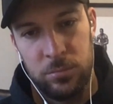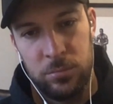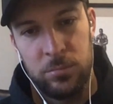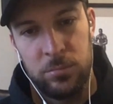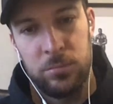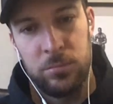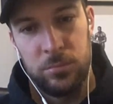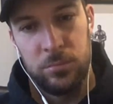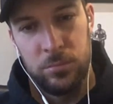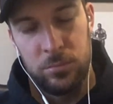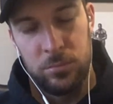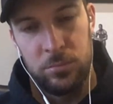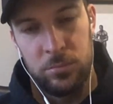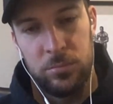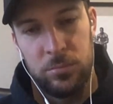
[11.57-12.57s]

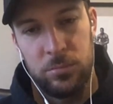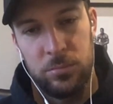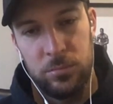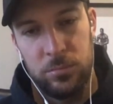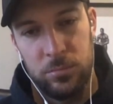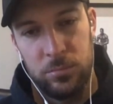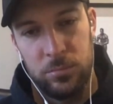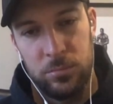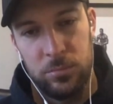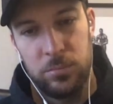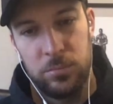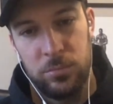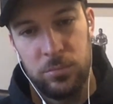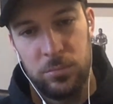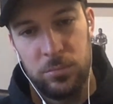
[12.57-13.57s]

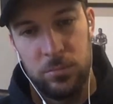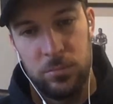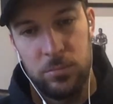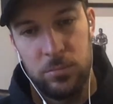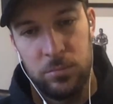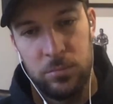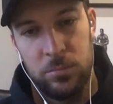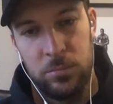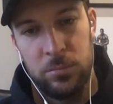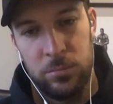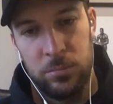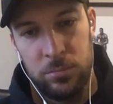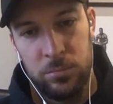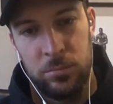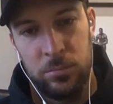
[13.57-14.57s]

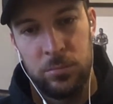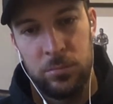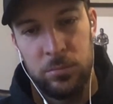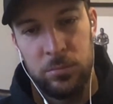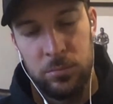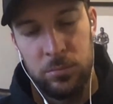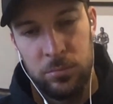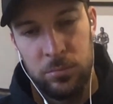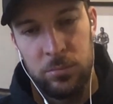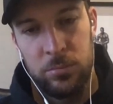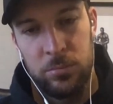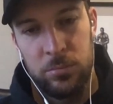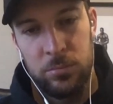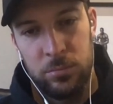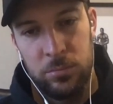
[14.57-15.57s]

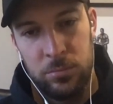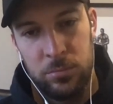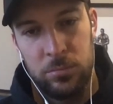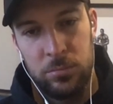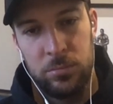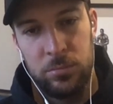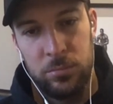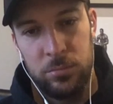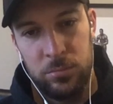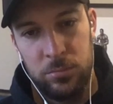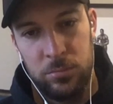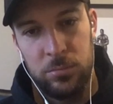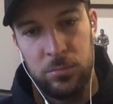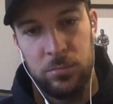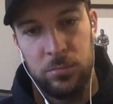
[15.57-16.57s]

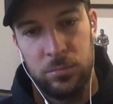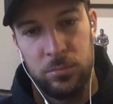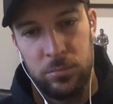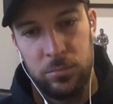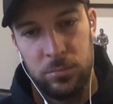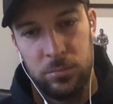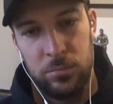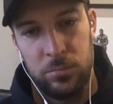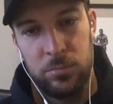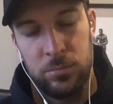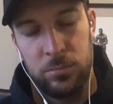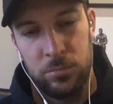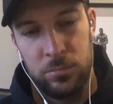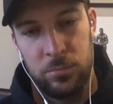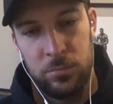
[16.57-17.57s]

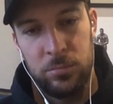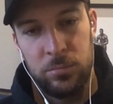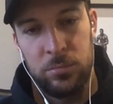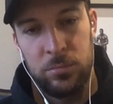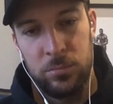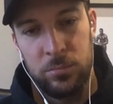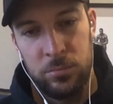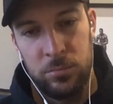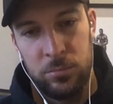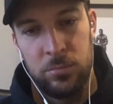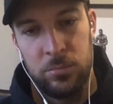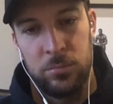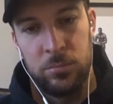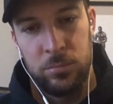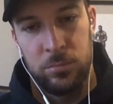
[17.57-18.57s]

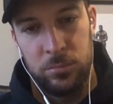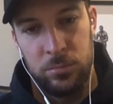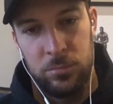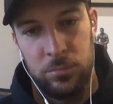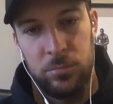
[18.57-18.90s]
No words are spoken by the person on screen.